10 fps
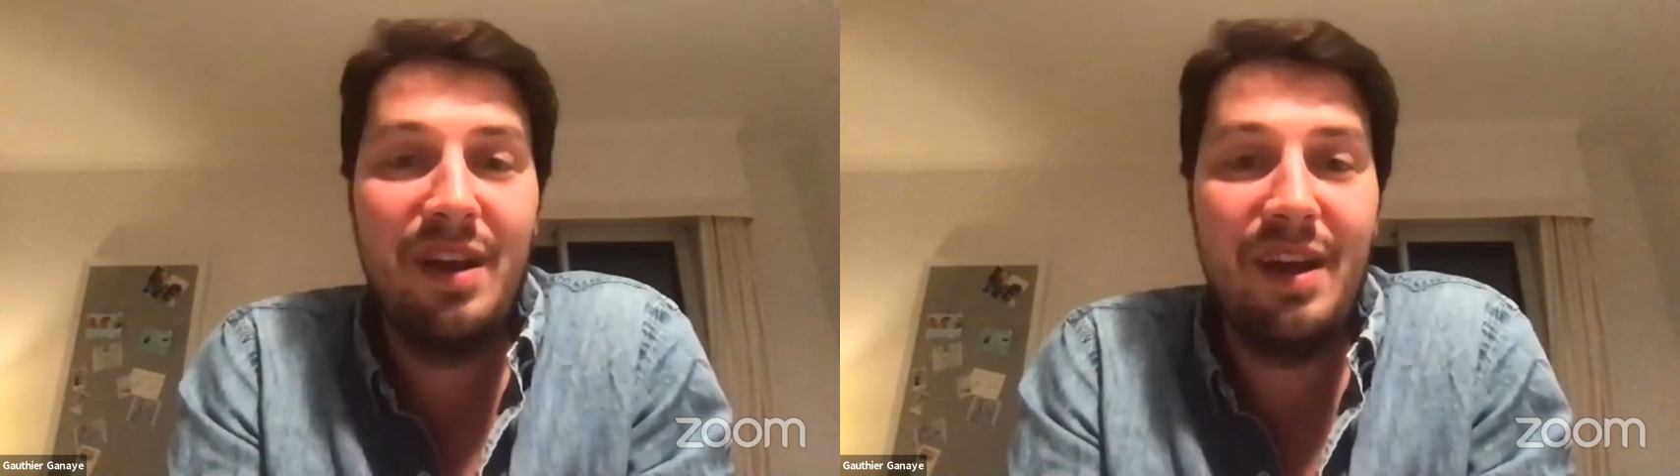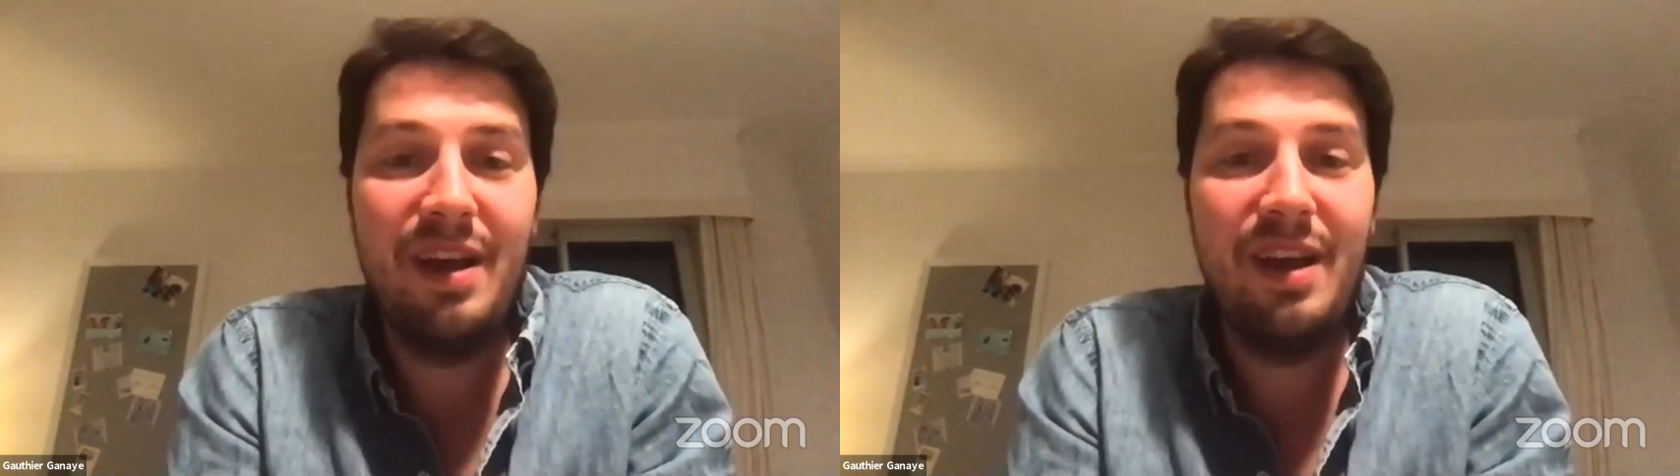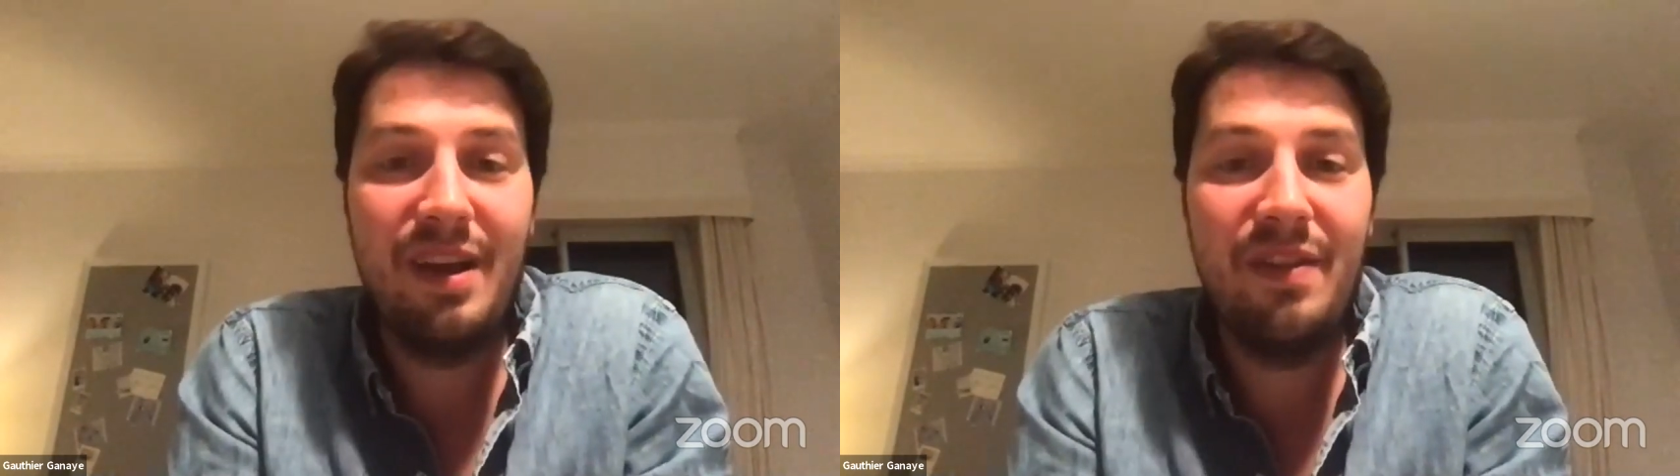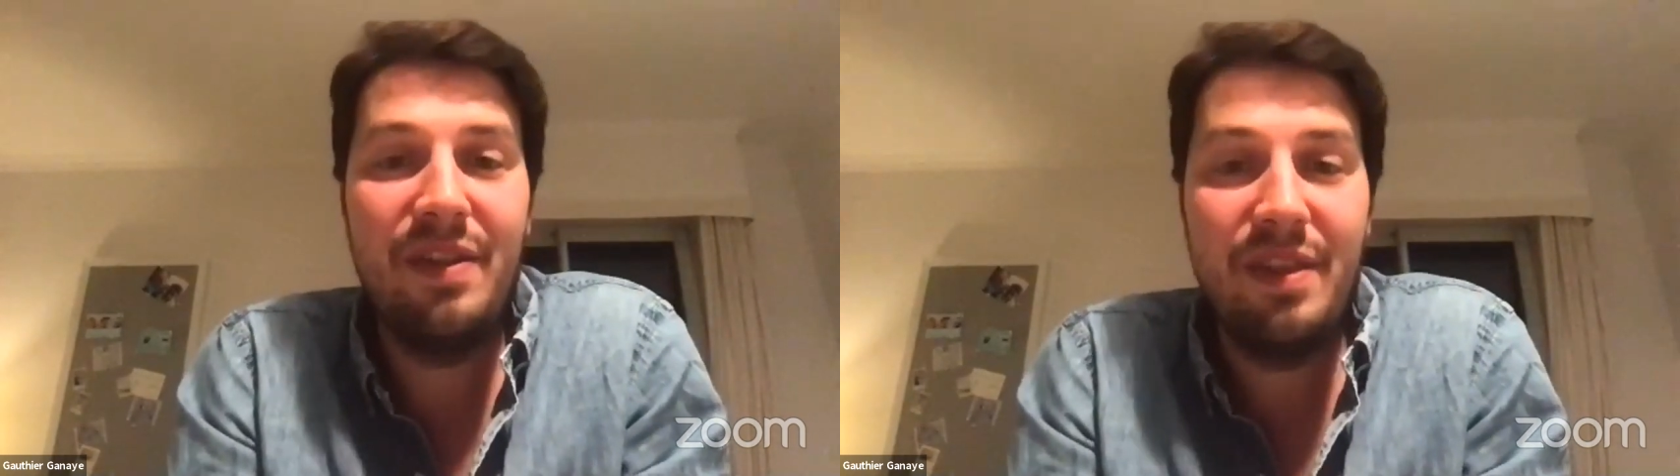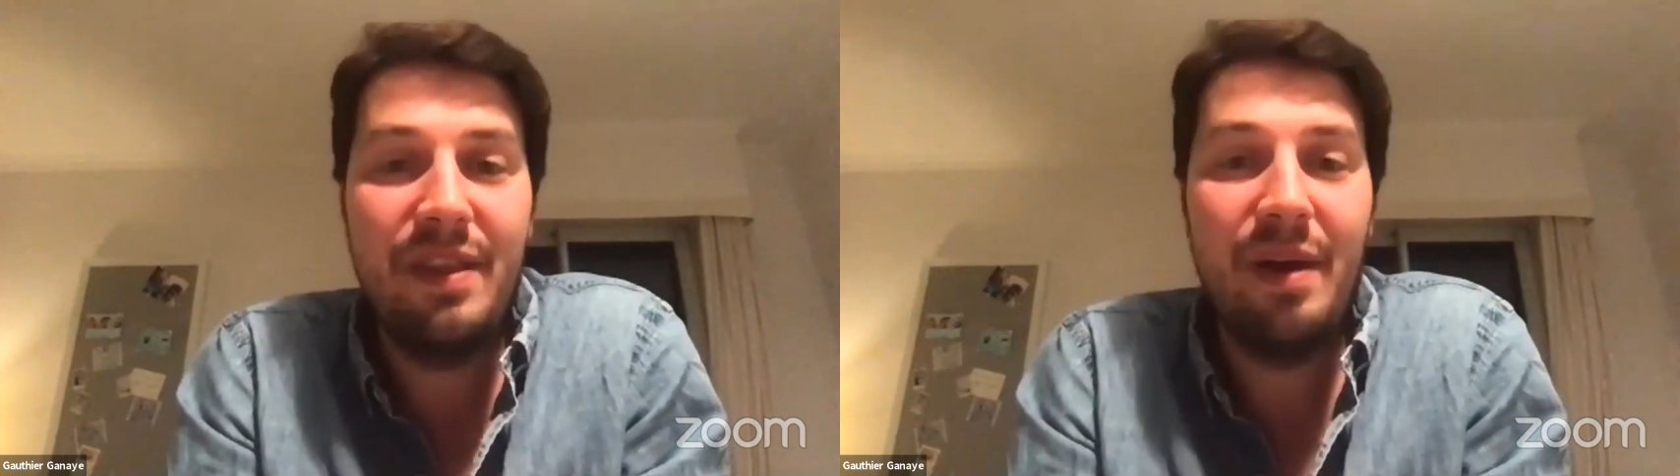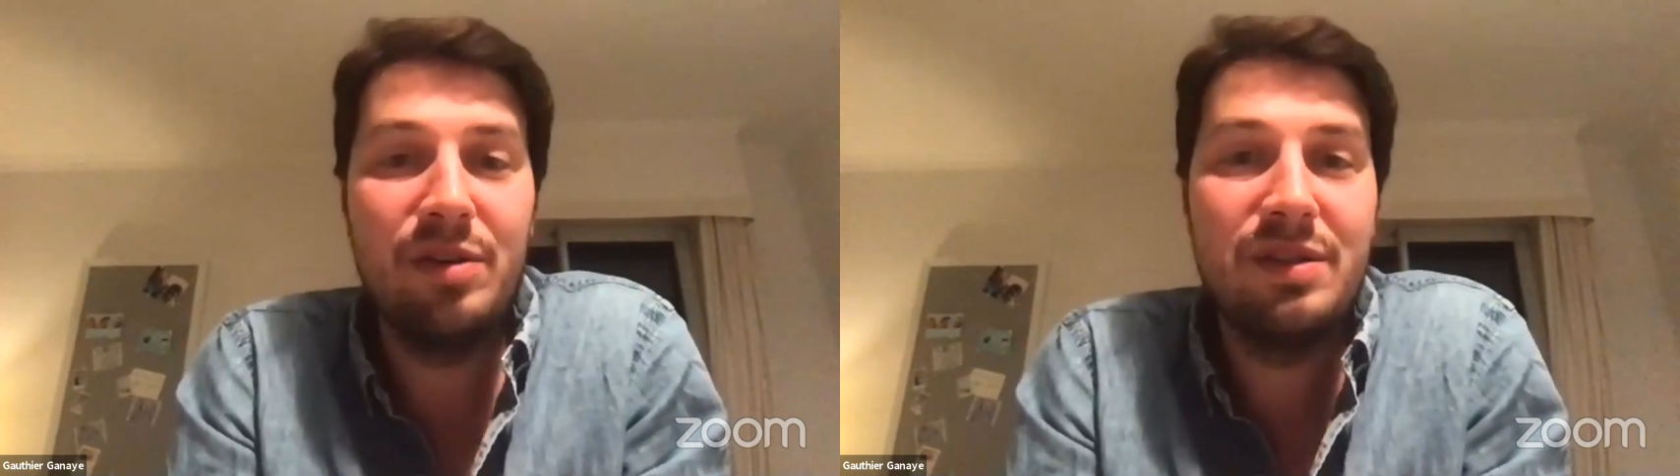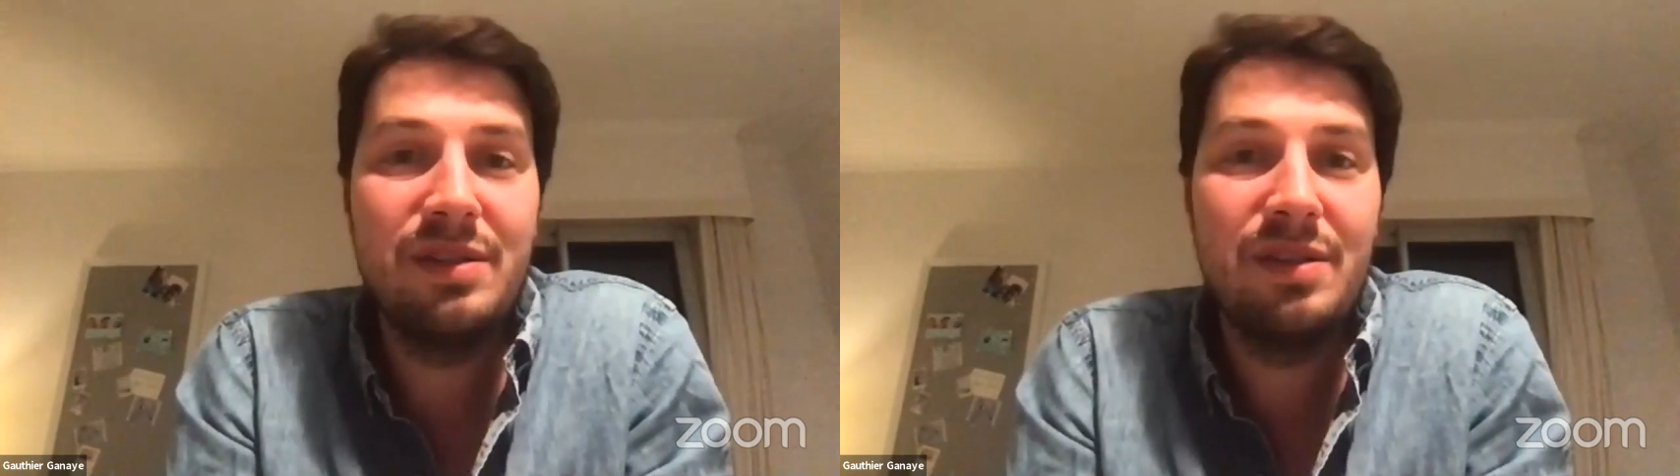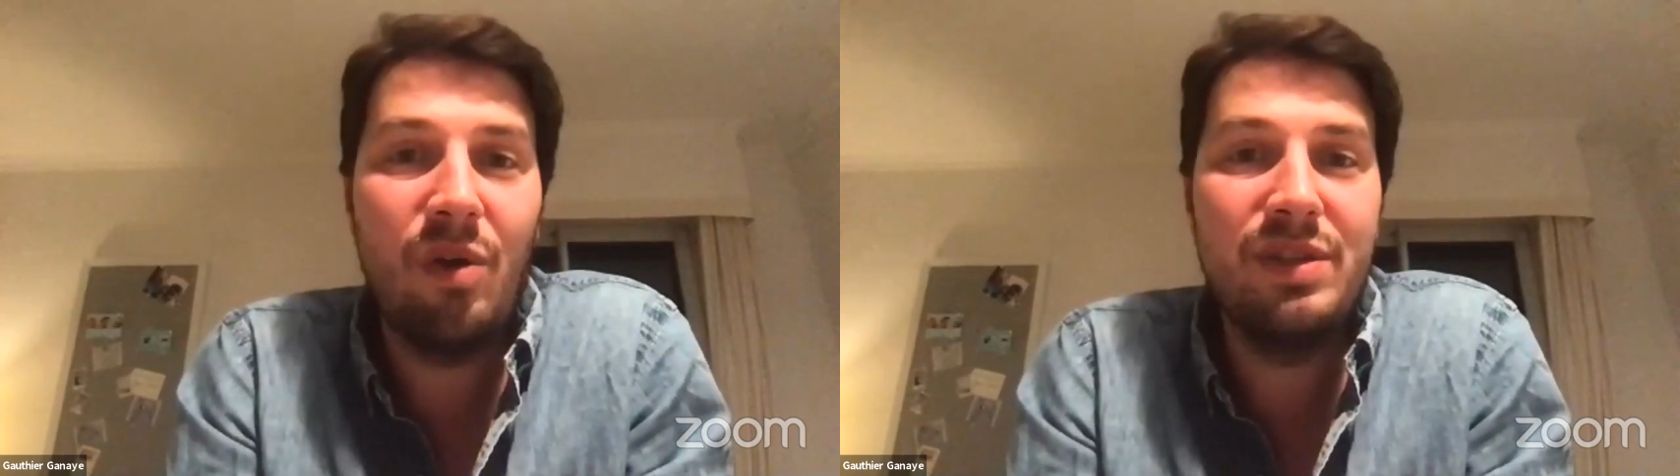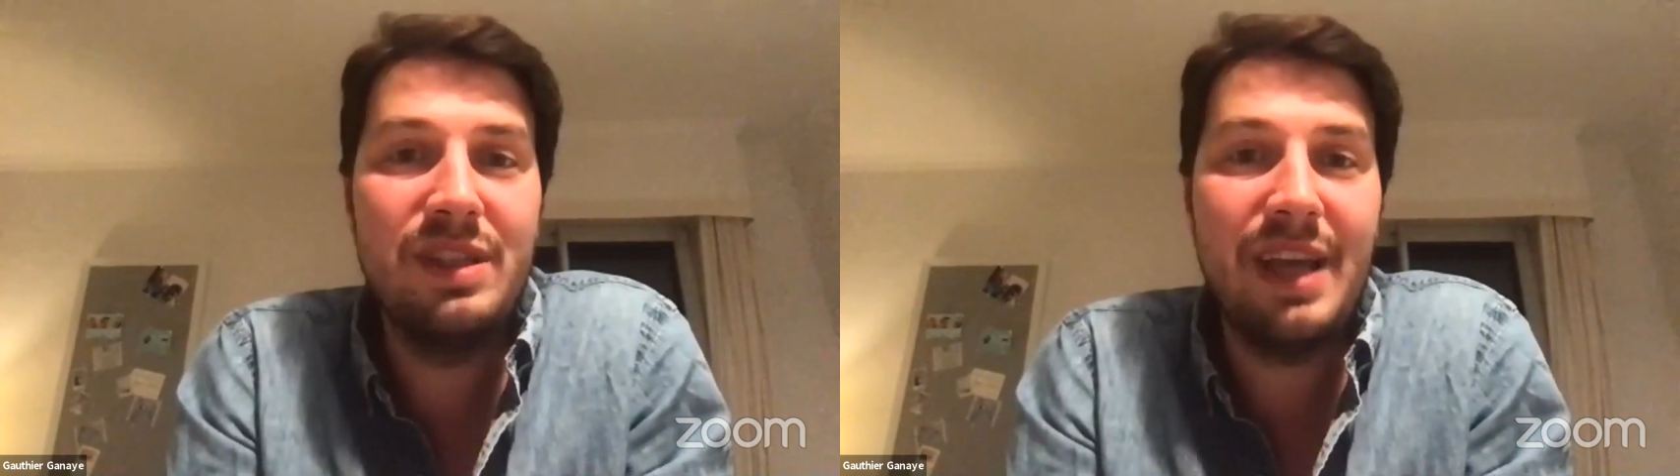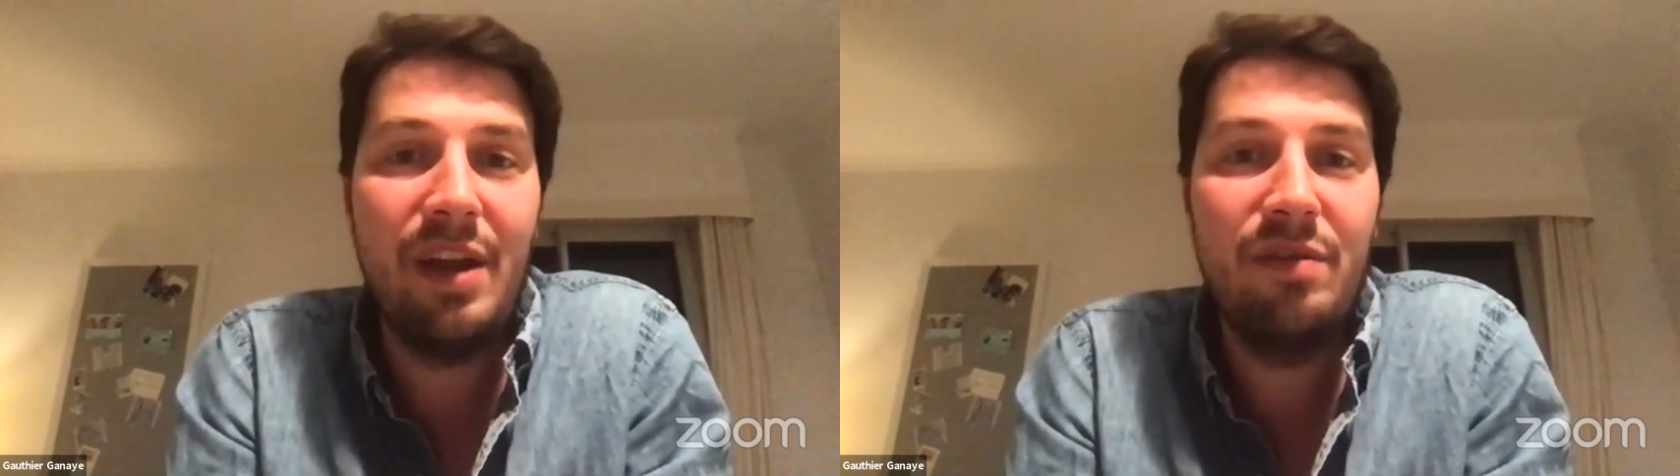That was all this
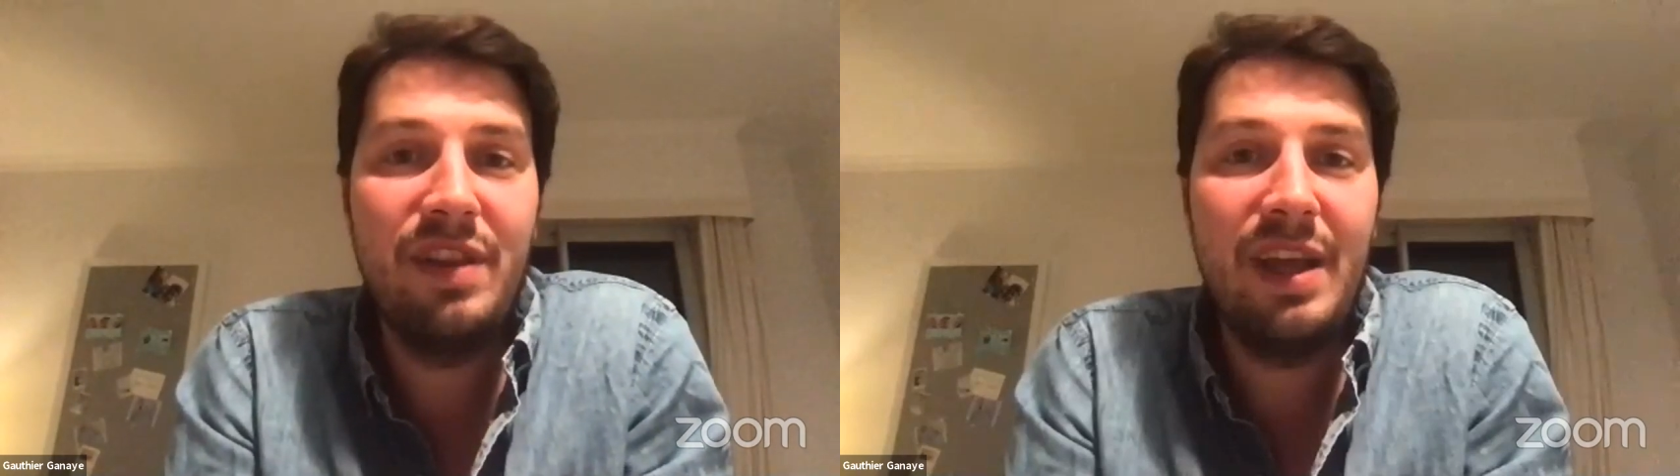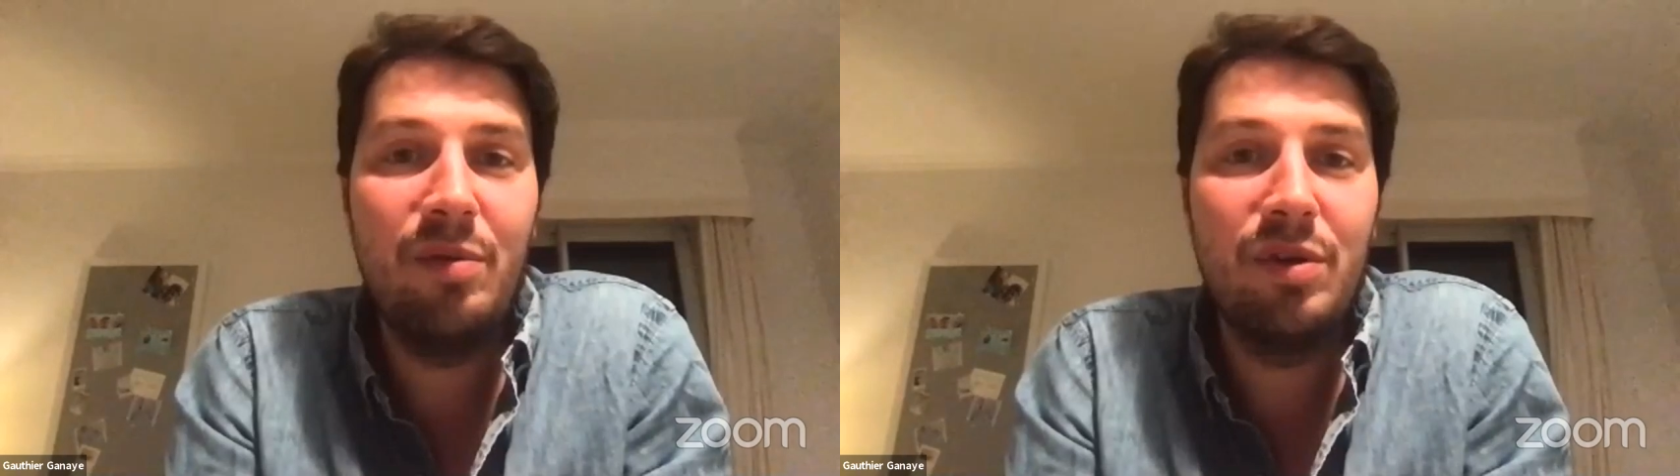kind of thing